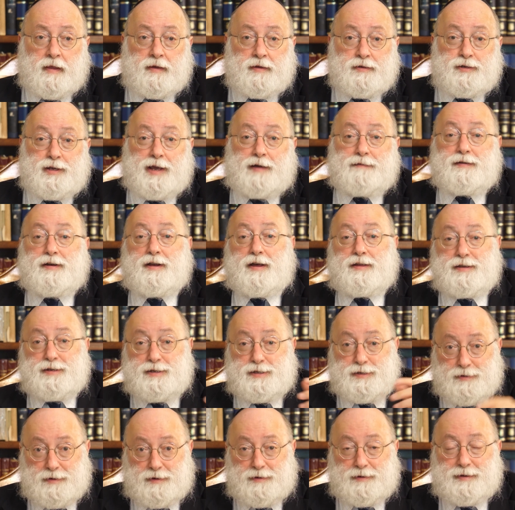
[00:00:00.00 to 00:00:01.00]
So you have another
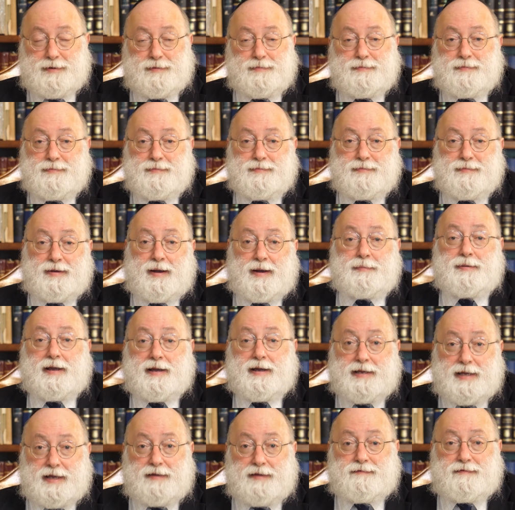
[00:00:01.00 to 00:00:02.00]
story, Rabbi
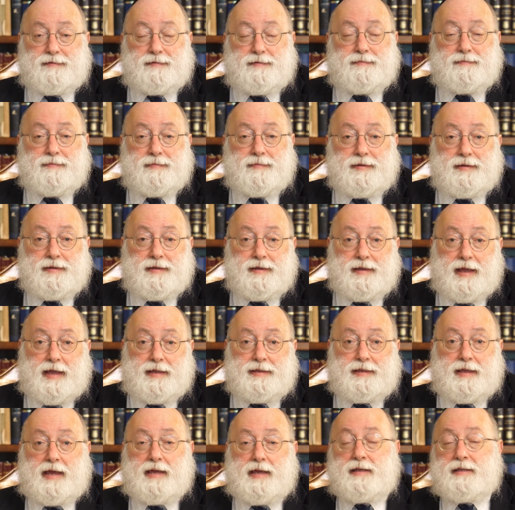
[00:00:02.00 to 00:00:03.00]
Akiva,
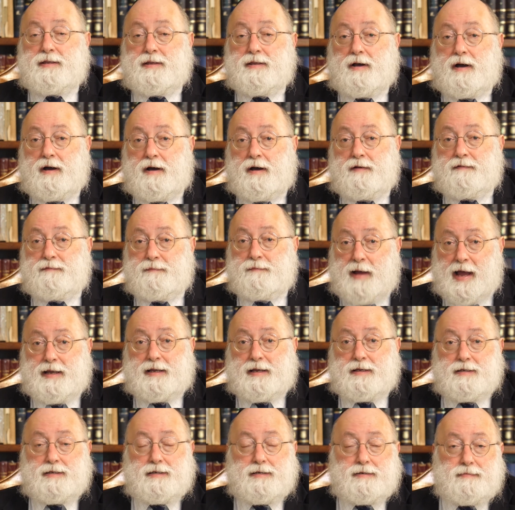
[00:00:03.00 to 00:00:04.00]
at the end of
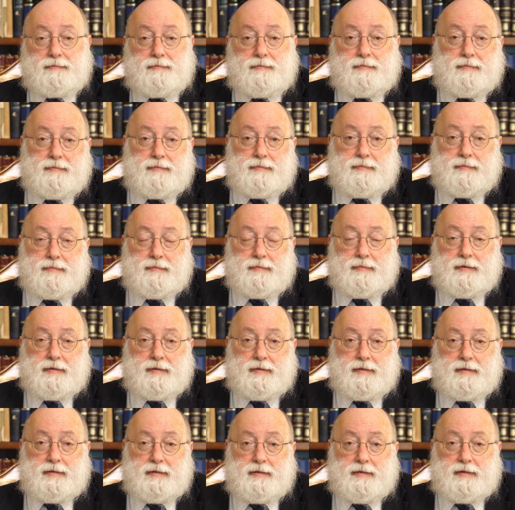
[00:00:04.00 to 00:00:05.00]
Makkos,
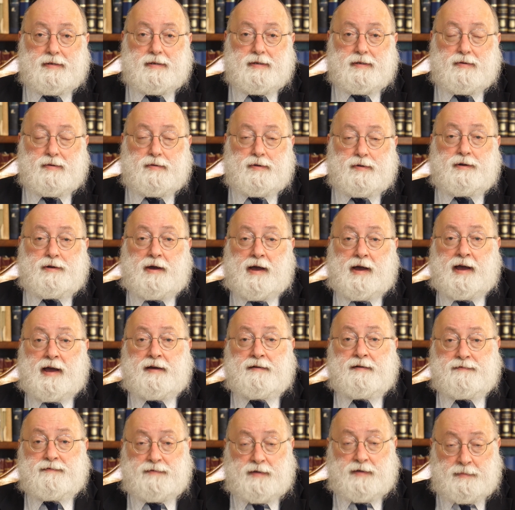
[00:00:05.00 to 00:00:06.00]
where you
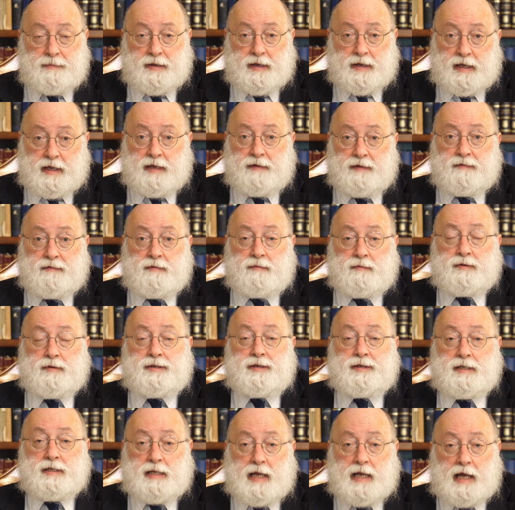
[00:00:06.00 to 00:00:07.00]
have Rabbi Akiva with
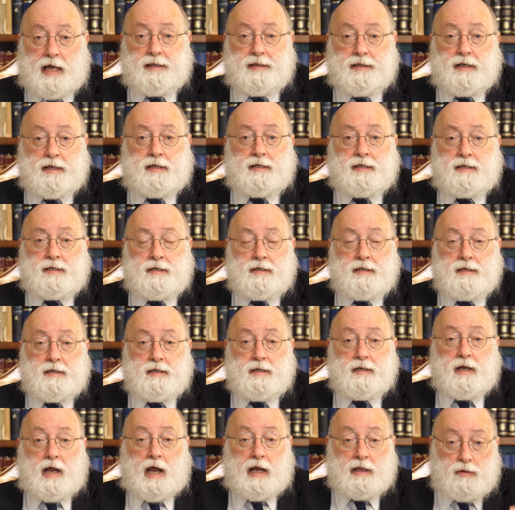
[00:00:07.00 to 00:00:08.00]
his colleagues
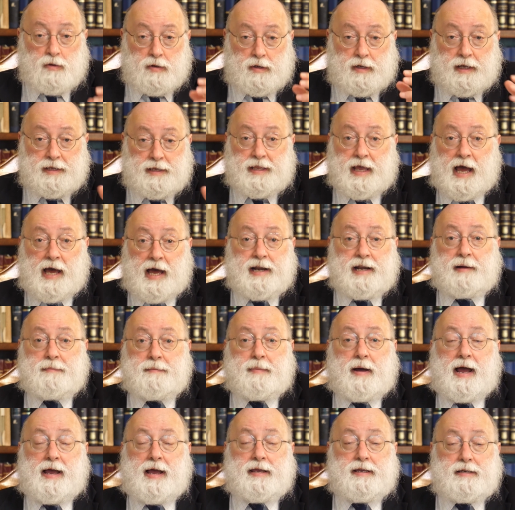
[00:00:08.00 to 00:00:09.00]
are looking at the
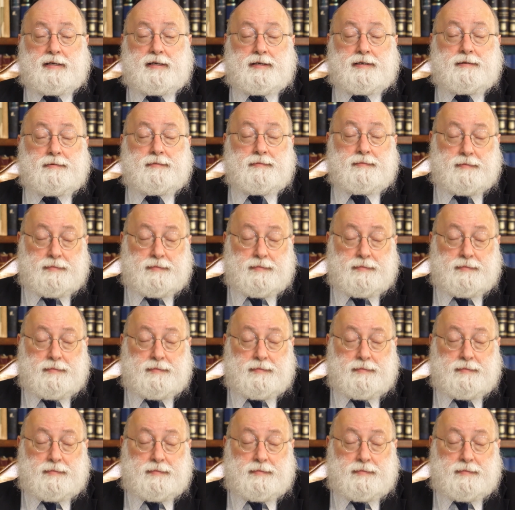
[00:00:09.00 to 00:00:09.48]
Harabais,